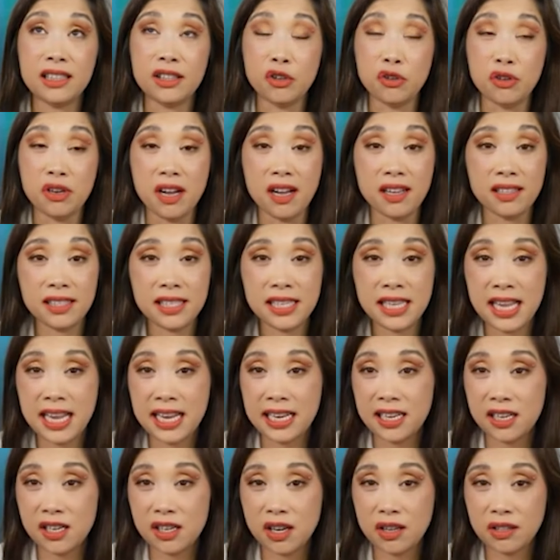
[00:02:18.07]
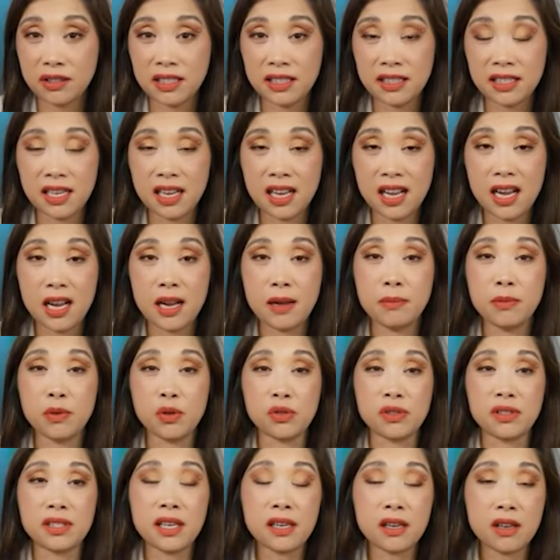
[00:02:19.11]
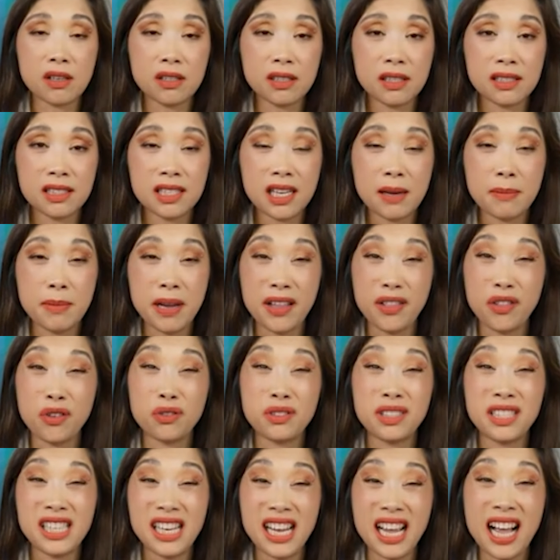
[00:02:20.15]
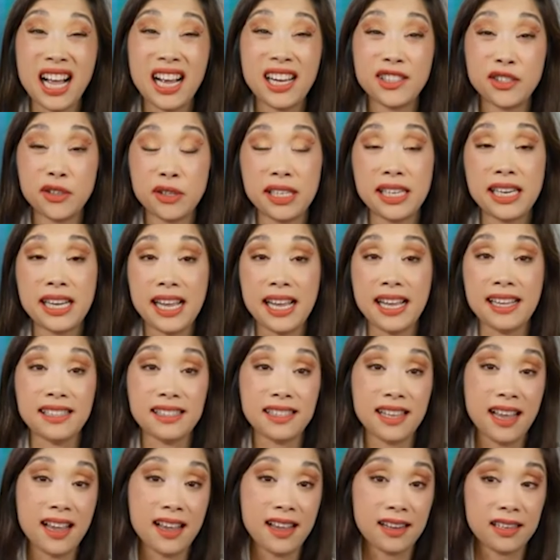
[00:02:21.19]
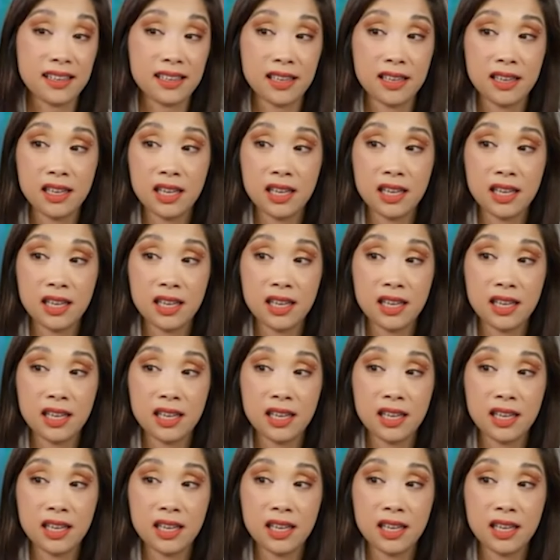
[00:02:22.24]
They're nauseated all the time. They're sick all the time, and they're dehydrated as heck